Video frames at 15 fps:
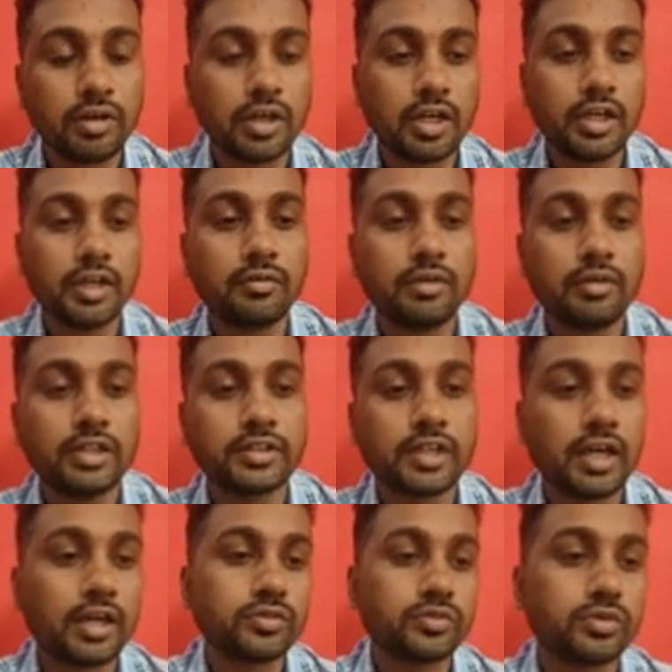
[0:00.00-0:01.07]
it will
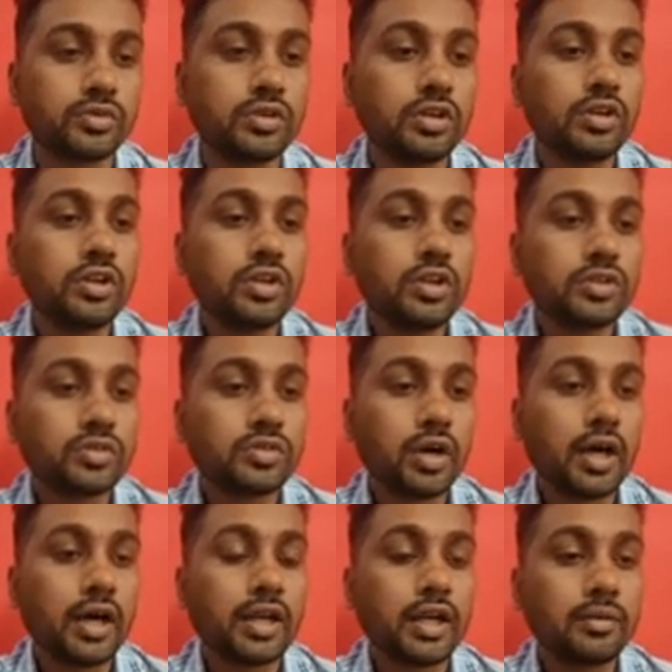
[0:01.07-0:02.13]
start soon. So
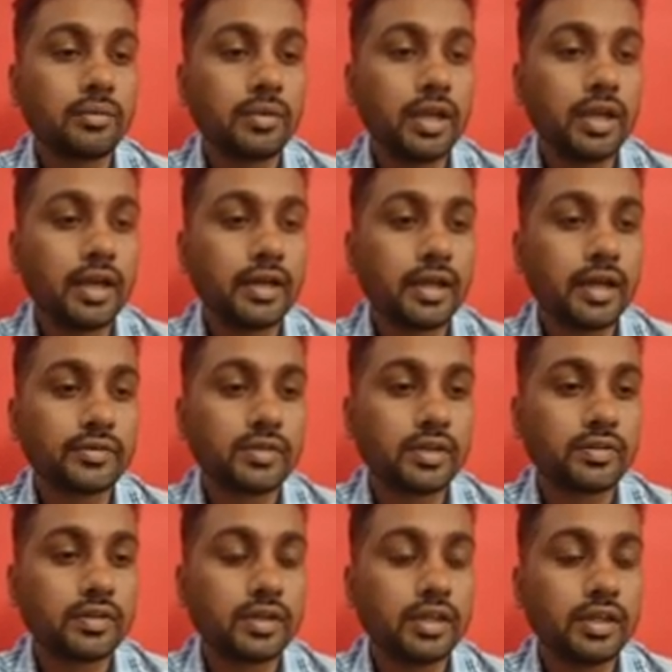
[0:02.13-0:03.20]
RRB and
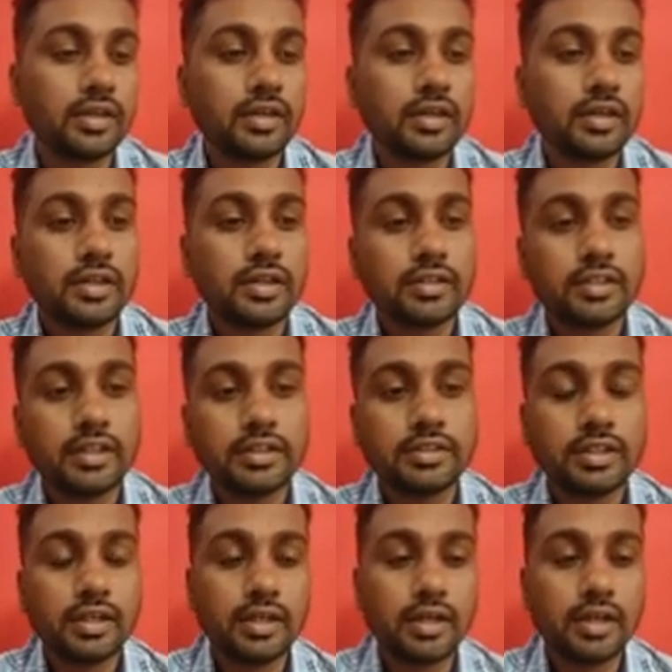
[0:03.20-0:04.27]
SSC,
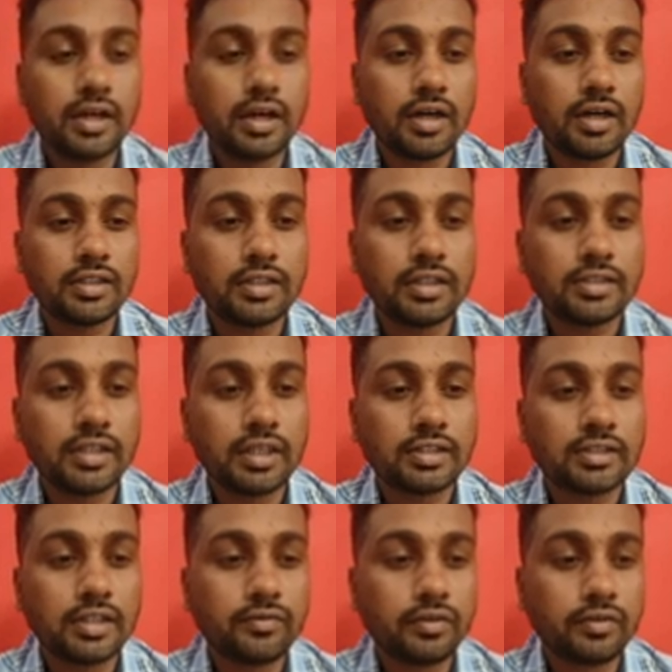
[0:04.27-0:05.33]
this
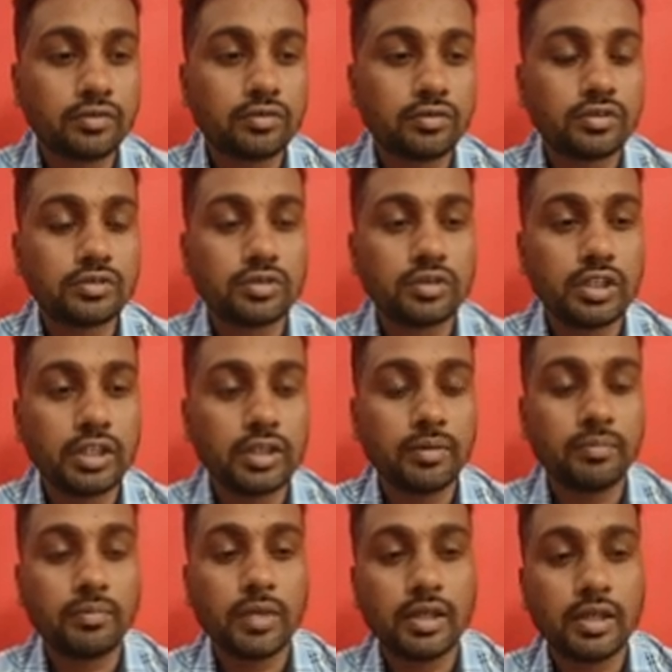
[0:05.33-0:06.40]
section for those only,
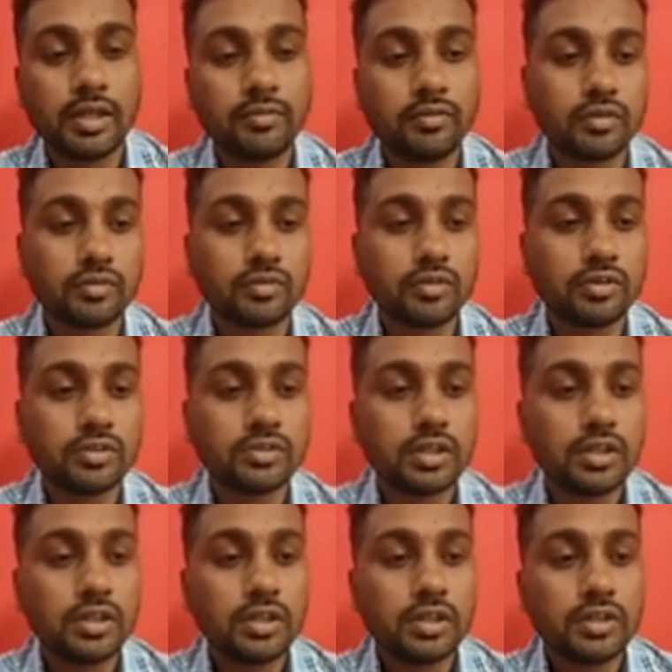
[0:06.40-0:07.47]
mainly for those.
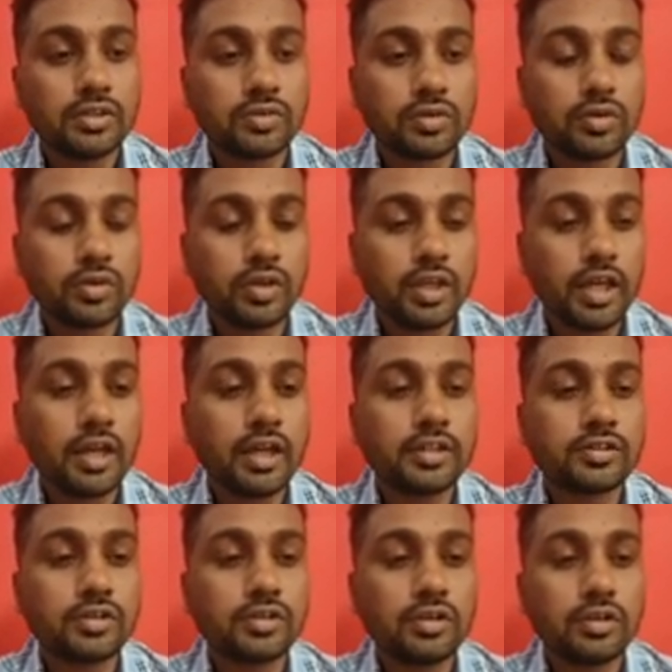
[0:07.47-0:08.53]
So here
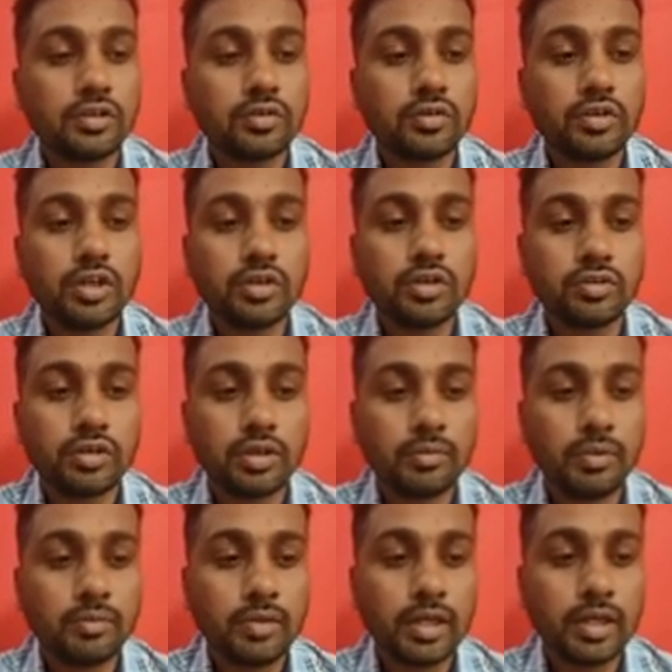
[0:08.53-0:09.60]
also no need to
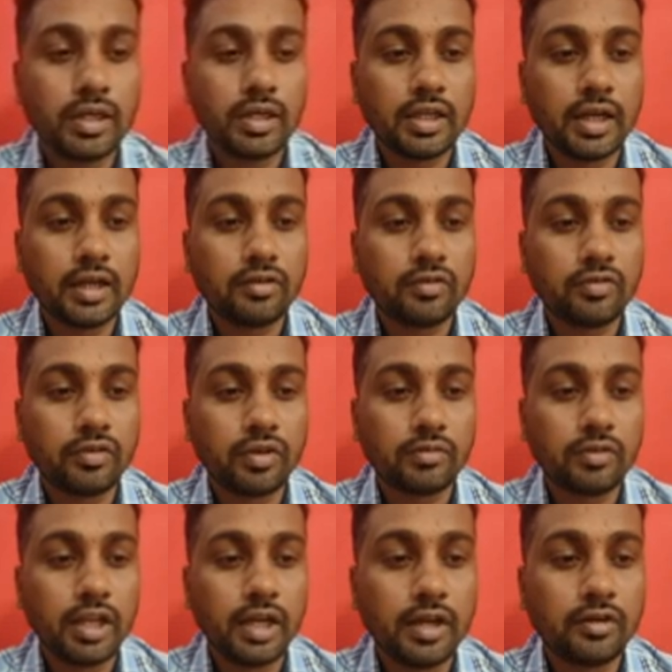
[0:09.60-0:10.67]
remember any kind of
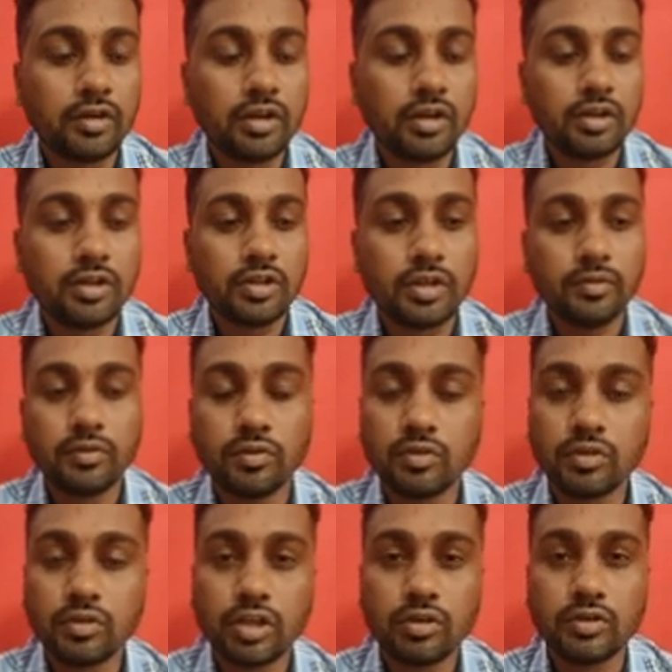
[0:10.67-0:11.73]
formula and all. If you
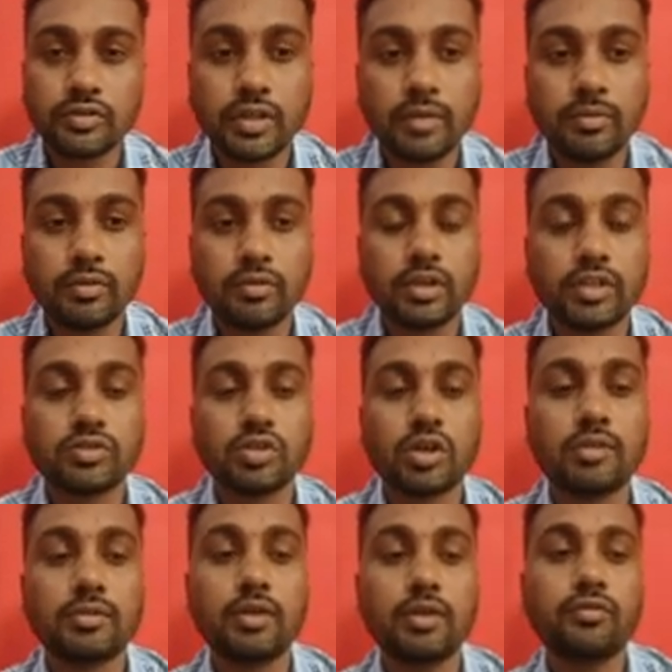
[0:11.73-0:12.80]
know the concept, you can
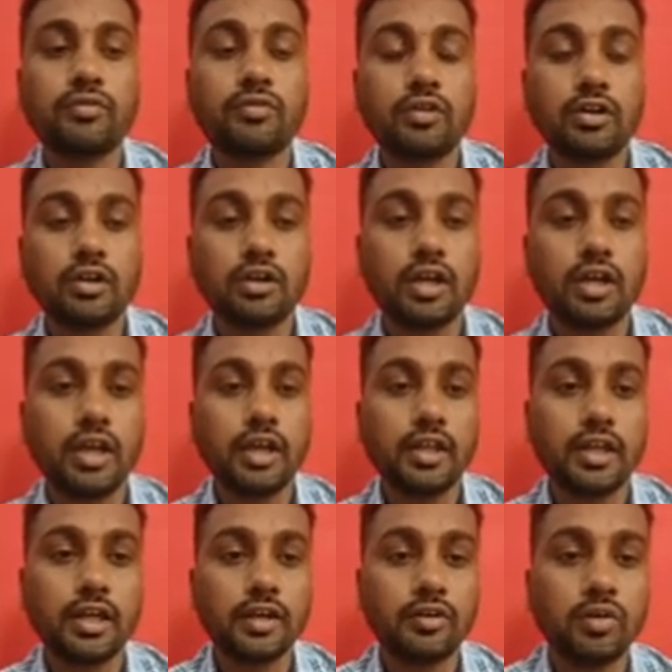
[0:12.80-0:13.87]
solve the
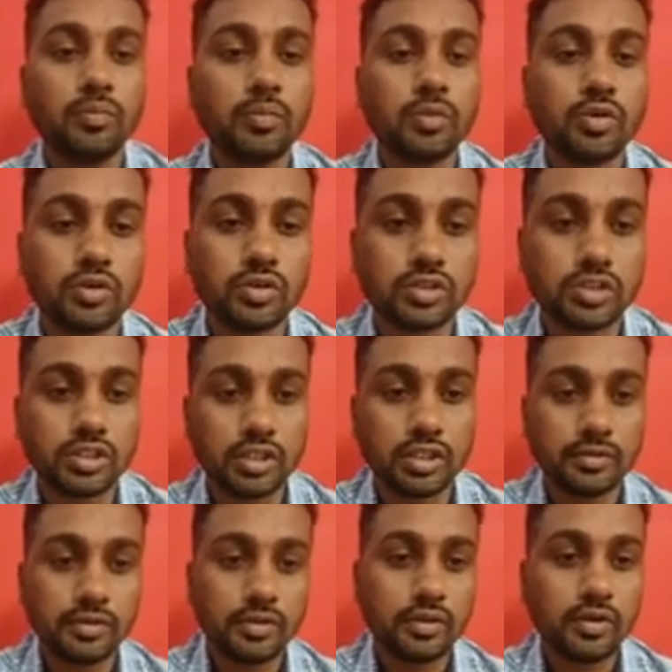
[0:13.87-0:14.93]
any kind of question.
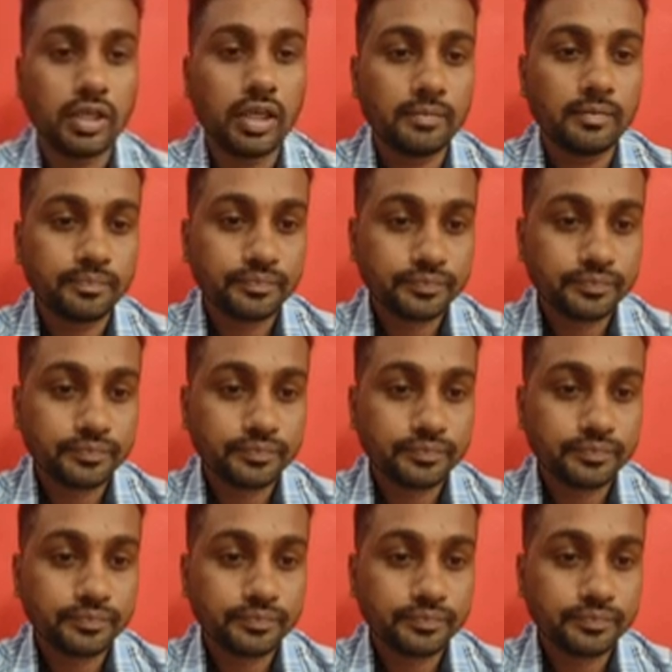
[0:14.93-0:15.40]
Okay,